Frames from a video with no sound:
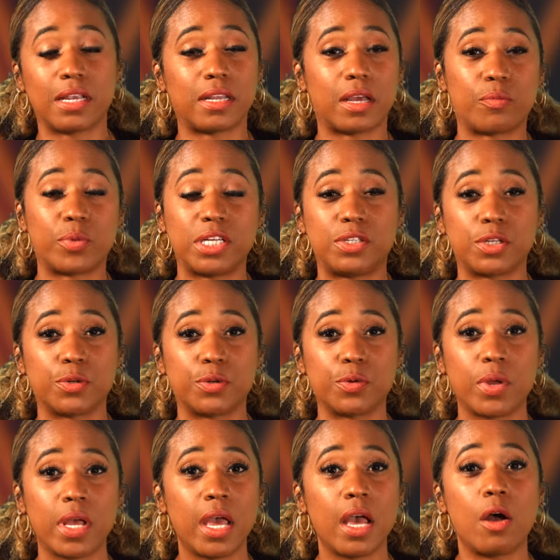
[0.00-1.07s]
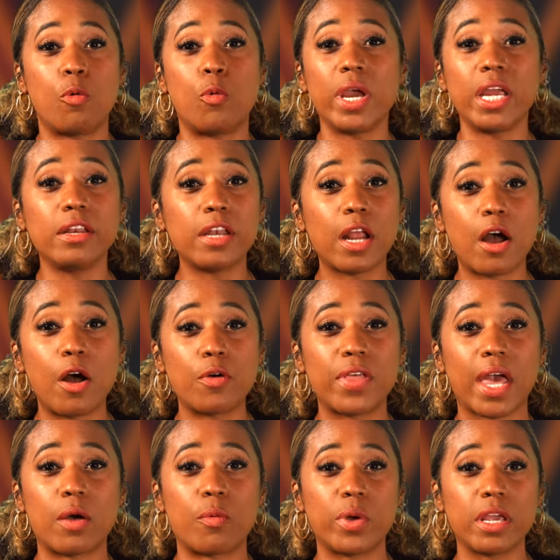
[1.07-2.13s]
thing that we do. We know
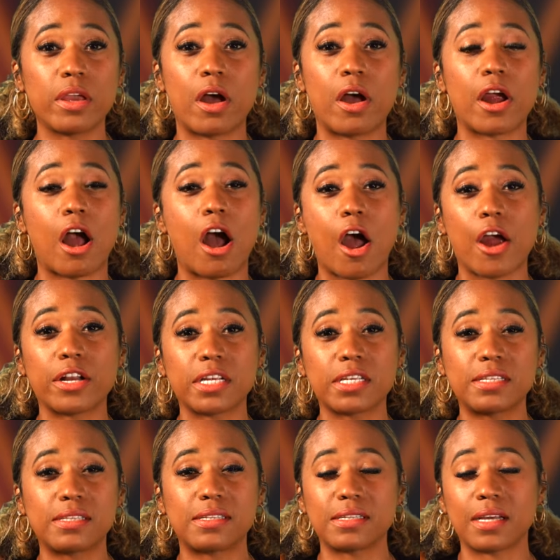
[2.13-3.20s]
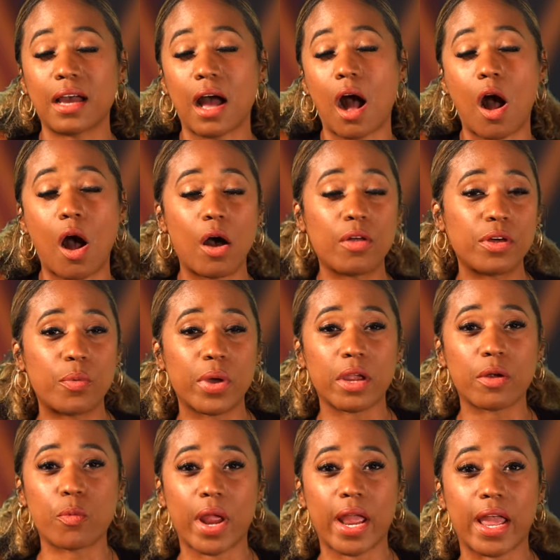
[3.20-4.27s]
that we are artists all the way
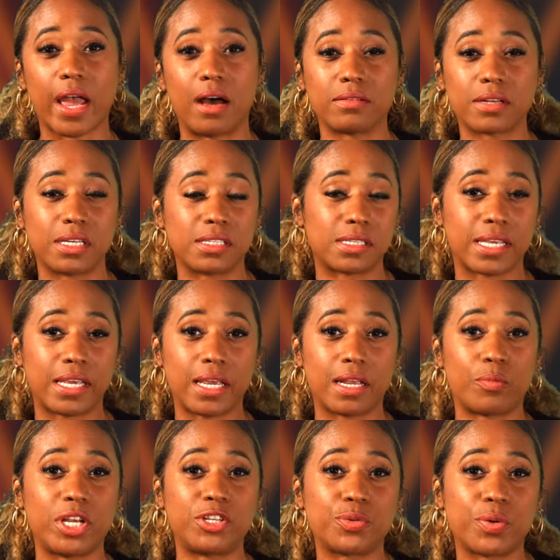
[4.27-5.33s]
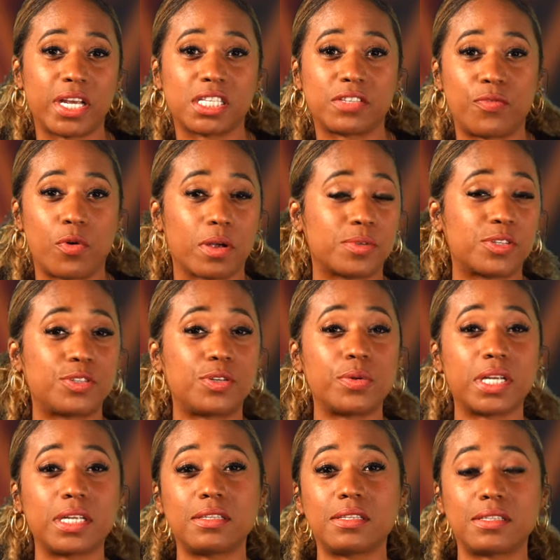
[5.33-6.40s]
around because again, we transform
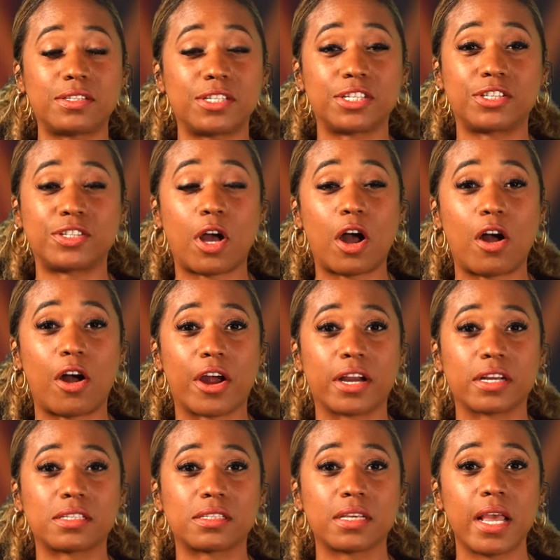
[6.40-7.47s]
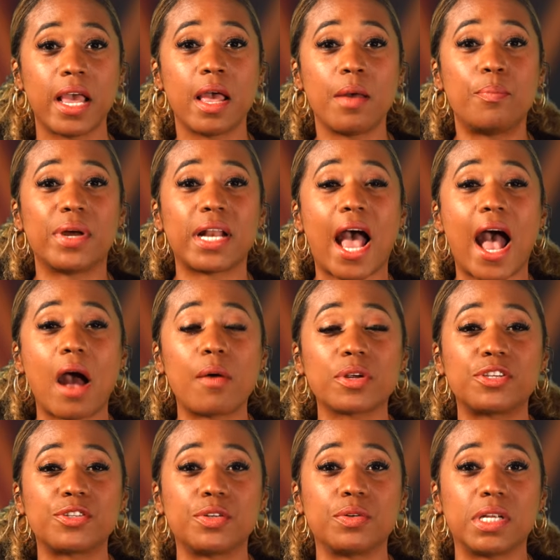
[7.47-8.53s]
students to stars. But our
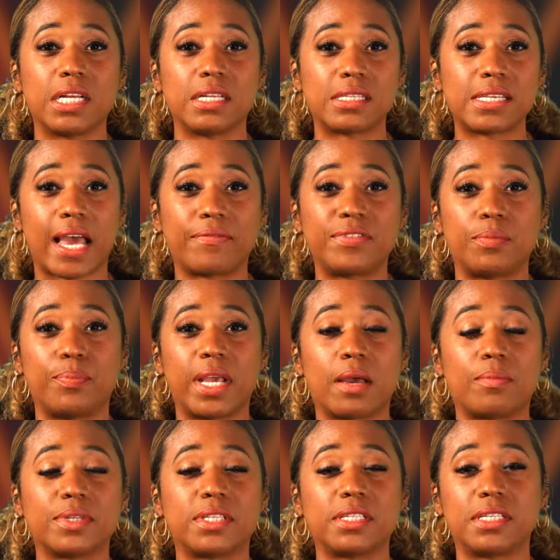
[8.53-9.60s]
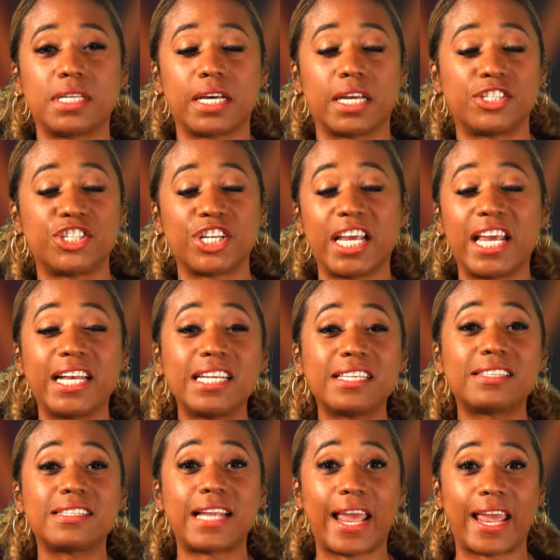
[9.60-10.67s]
students have to be able to touch any
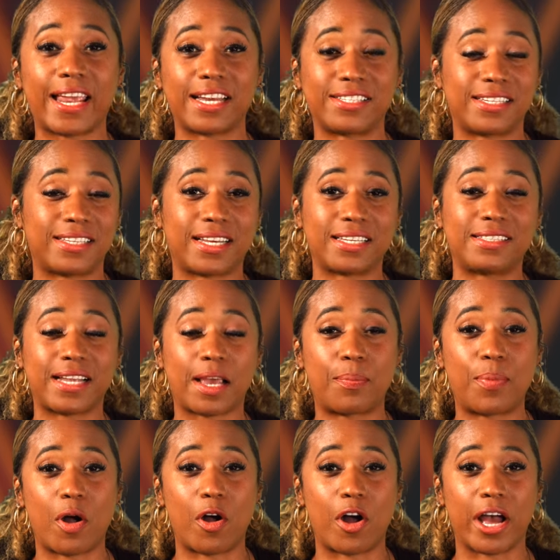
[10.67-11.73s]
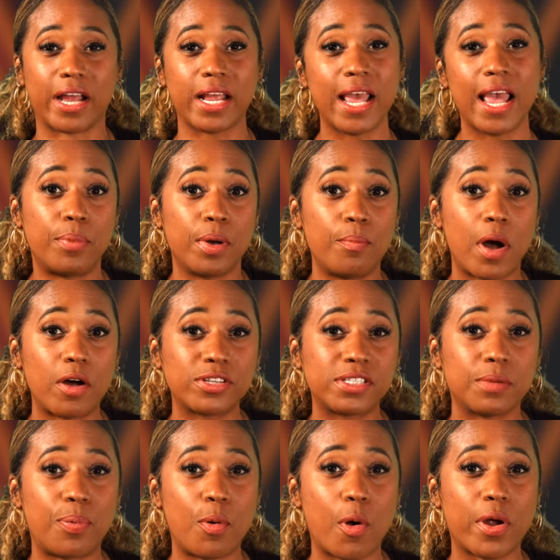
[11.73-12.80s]
stage that they step on. But
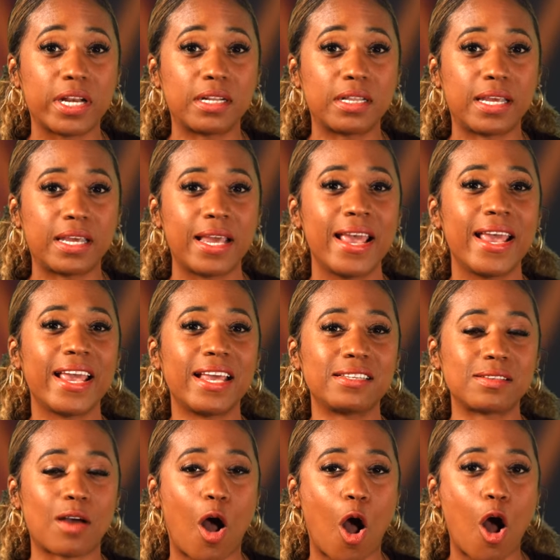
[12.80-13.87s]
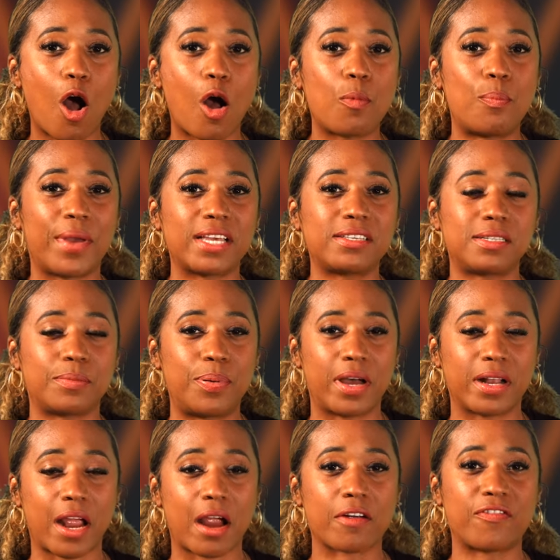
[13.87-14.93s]
most importantly, it's all based
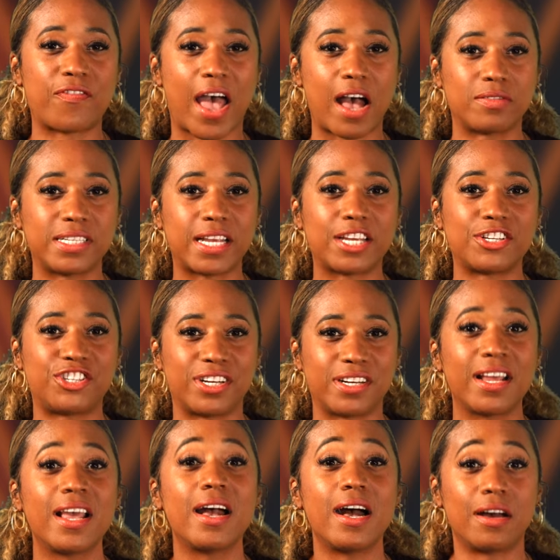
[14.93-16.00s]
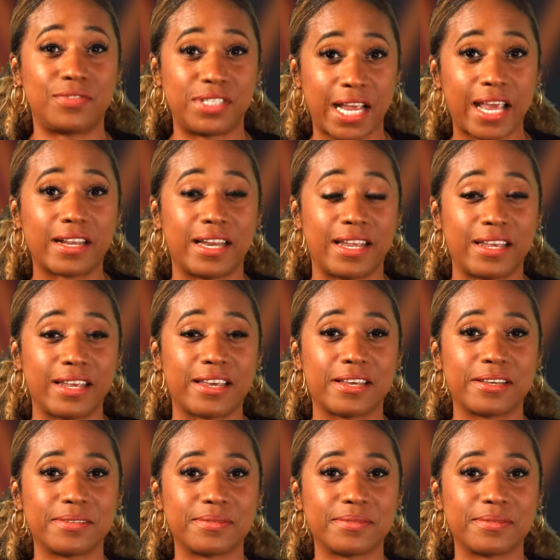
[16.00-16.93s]
upon our foundation of technique.